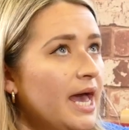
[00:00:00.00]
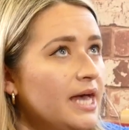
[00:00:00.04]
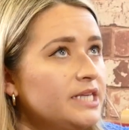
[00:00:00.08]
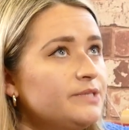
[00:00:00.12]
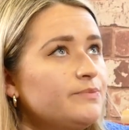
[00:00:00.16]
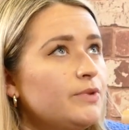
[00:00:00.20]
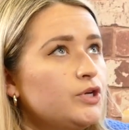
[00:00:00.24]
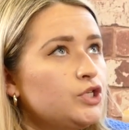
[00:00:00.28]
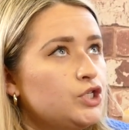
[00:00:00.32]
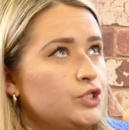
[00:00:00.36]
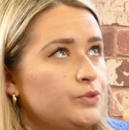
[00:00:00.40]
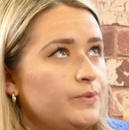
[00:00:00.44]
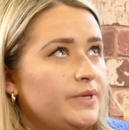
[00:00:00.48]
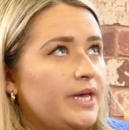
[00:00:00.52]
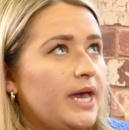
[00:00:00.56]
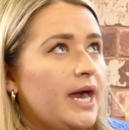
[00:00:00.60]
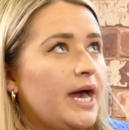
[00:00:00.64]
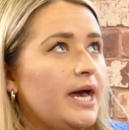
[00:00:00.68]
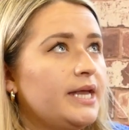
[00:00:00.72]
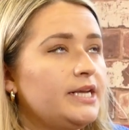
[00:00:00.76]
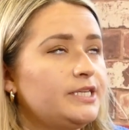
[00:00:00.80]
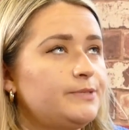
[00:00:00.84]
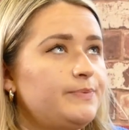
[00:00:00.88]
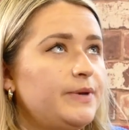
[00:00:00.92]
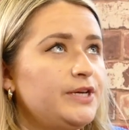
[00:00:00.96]
as much as we
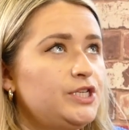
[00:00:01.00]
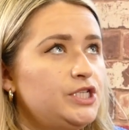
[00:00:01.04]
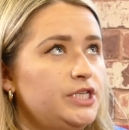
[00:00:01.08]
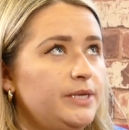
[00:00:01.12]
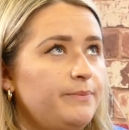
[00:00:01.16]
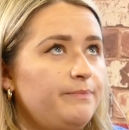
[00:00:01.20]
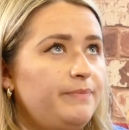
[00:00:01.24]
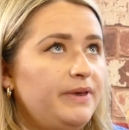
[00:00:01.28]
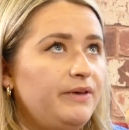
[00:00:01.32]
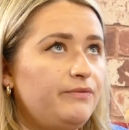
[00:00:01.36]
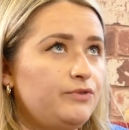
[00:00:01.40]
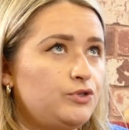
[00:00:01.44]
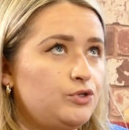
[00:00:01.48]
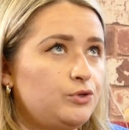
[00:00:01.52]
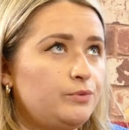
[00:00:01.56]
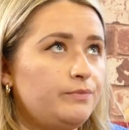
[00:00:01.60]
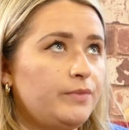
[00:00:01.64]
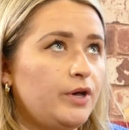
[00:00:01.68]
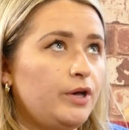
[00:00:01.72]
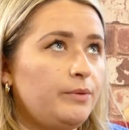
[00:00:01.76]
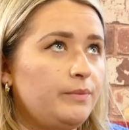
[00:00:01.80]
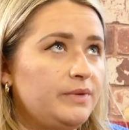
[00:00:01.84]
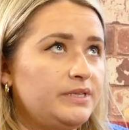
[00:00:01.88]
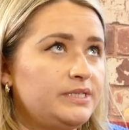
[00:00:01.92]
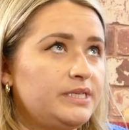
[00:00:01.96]
can, especially in pivotal
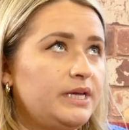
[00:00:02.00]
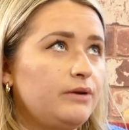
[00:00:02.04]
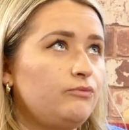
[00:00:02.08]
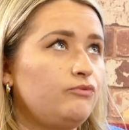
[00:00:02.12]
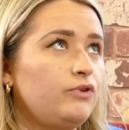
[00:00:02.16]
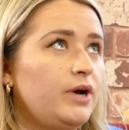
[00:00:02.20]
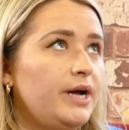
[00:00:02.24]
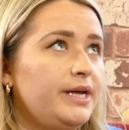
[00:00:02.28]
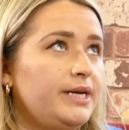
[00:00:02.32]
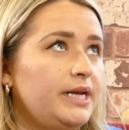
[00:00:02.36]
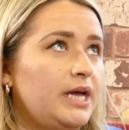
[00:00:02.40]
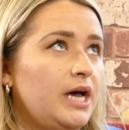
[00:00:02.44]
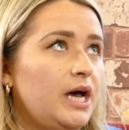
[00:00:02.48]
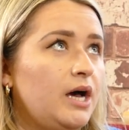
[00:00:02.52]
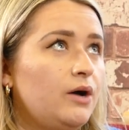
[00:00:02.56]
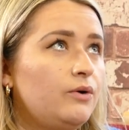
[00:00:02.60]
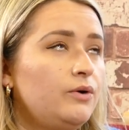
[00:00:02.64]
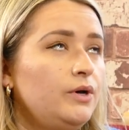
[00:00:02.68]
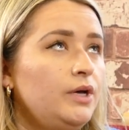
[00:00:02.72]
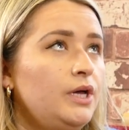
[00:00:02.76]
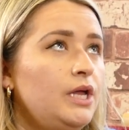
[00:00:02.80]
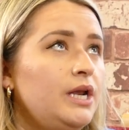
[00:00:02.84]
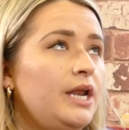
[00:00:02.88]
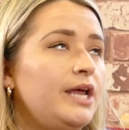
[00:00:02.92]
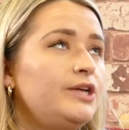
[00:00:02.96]
moments like right now,
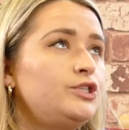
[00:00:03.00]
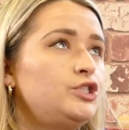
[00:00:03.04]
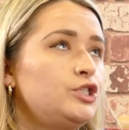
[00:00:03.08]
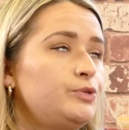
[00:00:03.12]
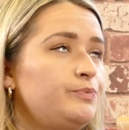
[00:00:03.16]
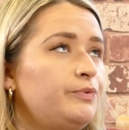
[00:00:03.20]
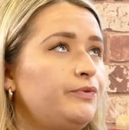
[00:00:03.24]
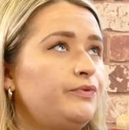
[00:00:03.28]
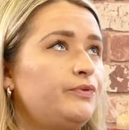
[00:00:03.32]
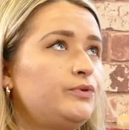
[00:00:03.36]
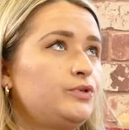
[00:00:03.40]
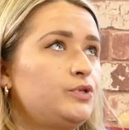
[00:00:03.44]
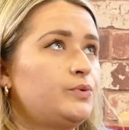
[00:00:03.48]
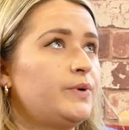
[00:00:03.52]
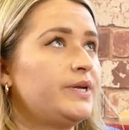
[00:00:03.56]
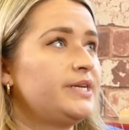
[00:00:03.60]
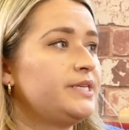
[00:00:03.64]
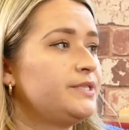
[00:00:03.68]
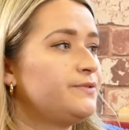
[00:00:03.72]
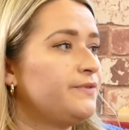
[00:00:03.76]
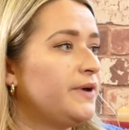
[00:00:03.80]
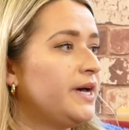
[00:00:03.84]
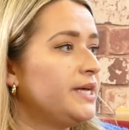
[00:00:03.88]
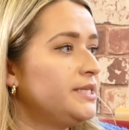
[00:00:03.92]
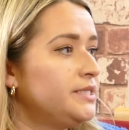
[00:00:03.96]
like just before
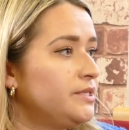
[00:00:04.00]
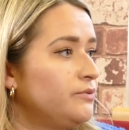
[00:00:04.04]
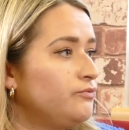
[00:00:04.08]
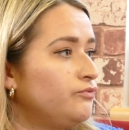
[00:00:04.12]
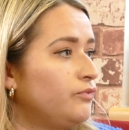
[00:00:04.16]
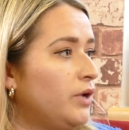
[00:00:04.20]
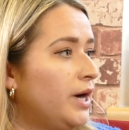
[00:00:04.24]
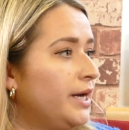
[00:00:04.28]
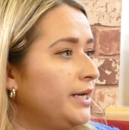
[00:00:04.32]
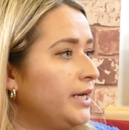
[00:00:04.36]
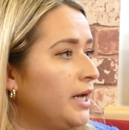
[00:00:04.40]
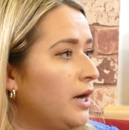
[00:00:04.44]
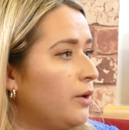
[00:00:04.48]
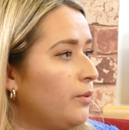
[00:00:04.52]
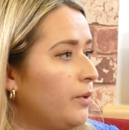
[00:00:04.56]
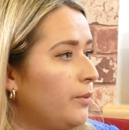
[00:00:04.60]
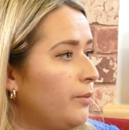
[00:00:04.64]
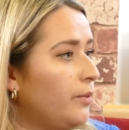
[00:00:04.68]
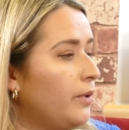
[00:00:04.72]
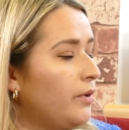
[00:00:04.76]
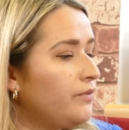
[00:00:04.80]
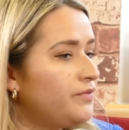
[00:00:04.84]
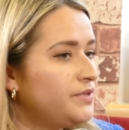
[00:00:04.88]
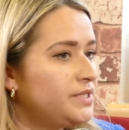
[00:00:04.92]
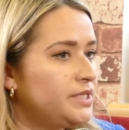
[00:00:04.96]
20s Fest, and right now when
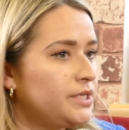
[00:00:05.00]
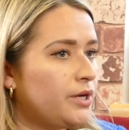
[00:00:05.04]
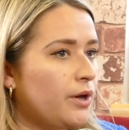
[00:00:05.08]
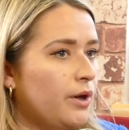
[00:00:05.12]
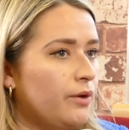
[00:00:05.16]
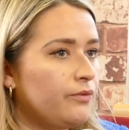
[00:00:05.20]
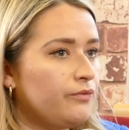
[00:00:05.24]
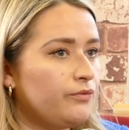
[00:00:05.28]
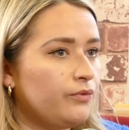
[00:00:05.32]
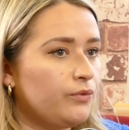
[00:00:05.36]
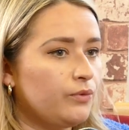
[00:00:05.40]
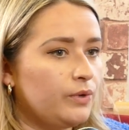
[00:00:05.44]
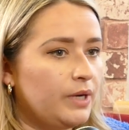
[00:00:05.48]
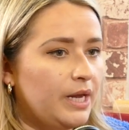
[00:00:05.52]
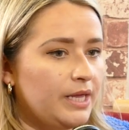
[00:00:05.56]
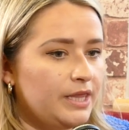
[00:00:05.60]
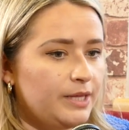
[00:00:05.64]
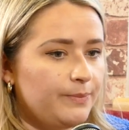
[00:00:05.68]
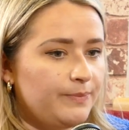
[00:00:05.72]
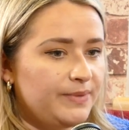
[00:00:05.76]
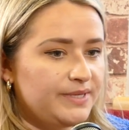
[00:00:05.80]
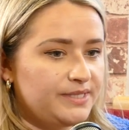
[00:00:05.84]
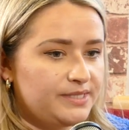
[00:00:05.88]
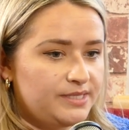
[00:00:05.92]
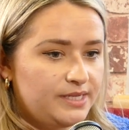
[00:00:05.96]
we're obviously going through all like
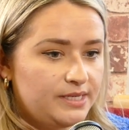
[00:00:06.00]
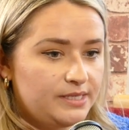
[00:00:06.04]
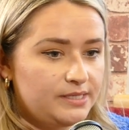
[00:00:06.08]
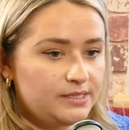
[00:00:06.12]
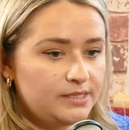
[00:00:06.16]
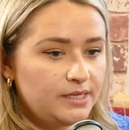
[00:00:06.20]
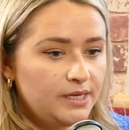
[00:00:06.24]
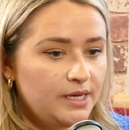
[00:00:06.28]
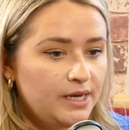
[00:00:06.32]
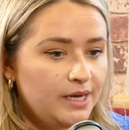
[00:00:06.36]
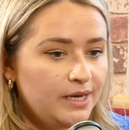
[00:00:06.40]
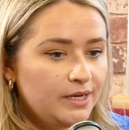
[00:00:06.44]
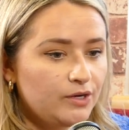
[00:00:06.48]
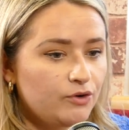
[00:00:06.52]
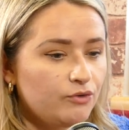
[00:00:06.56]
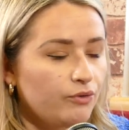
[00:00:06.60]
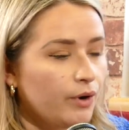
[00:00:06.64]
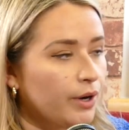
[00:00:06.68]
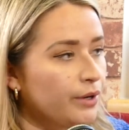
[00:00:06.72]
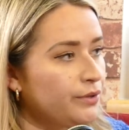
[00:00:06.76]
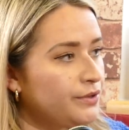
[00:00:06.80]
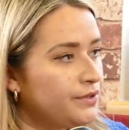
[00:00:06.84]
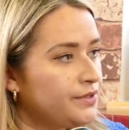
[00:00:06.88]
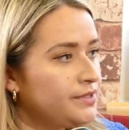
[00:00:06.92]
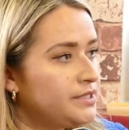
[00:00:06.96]
the business
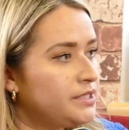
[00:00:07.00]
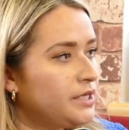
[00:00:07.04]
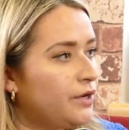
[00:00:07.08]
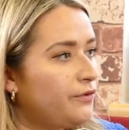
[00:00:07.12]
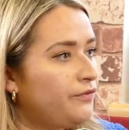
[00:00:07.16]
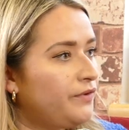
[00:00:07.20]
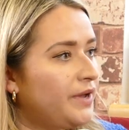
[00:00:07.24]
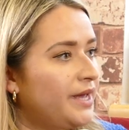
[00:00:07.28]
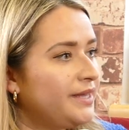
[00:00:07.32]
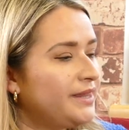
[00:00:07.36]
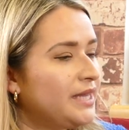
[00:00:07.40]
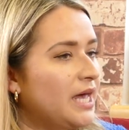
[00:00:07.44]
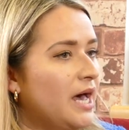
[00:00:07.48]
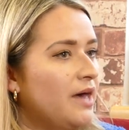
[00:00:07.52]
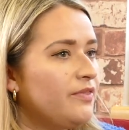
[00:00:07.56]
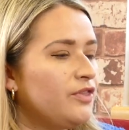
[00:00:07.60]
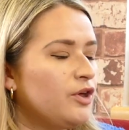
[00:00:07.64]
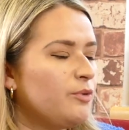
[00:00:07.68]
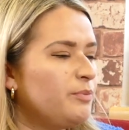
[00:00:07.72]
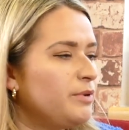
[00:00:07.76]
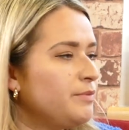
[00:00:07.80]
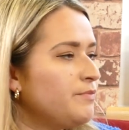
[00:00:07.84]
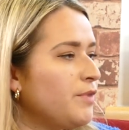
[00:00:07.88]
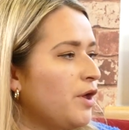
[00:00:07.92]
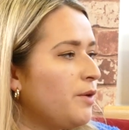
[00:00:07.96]
growth and stuff like that,
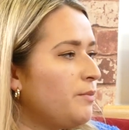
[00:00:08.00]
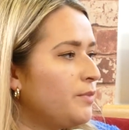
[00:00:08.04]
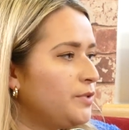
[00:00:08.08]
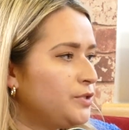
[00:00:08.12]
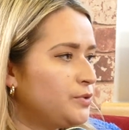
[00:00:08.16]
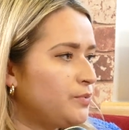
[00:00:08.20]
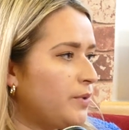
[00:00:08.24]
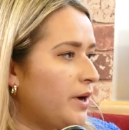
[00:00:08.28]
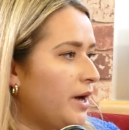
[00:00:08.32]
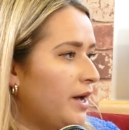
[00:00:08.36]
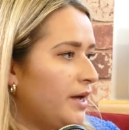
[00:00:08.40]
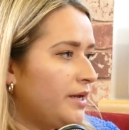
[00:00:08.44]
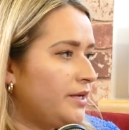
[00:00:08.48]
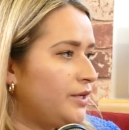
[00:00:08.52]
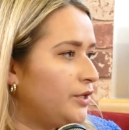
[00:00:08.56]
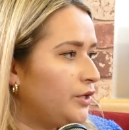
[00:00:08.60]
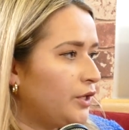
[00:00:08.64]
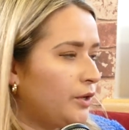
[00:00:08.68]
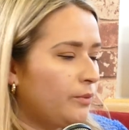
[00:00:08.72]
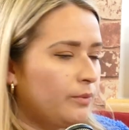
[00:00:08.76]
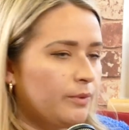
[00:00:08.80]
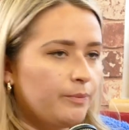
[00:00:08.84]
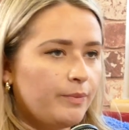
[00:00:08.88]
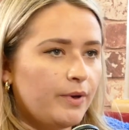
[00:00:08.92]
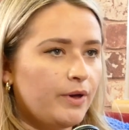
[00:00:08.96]
there'll be moments where, you
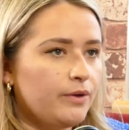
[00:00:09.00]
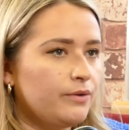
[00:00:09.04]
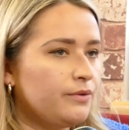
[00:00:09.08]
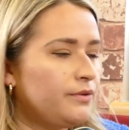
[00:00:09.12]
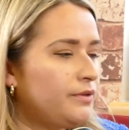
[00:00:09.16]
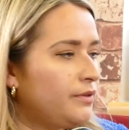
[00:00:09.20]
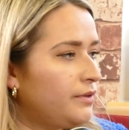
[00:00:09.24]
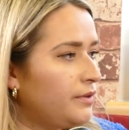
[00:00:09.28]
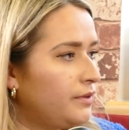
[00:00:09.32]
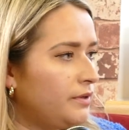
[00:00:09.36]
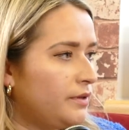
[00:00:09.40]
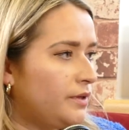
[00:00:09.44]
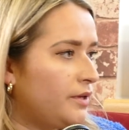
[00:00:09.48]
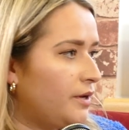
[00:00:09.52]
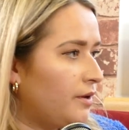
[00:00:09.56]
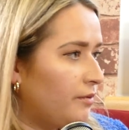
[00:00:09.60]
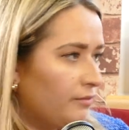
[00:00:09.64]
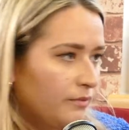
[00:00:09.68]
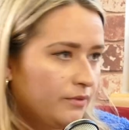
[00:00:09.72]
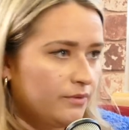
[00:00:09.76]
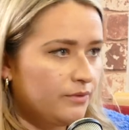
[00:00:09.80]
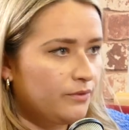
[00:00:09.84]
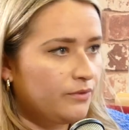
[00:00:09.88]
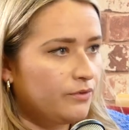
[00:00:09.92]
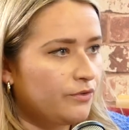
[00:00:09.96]
know, we're both, you know,
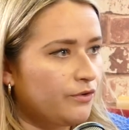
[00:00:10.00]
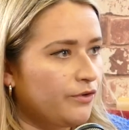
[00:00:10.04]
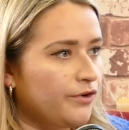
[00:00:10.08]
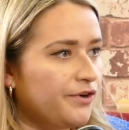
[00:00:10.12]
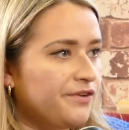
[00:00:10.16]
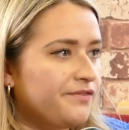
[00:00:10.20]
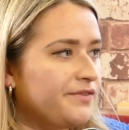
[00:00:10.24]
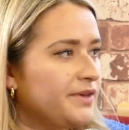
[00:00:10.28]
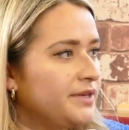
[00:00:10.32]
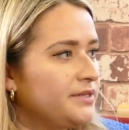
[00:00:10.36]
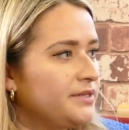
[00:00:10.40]
all groovy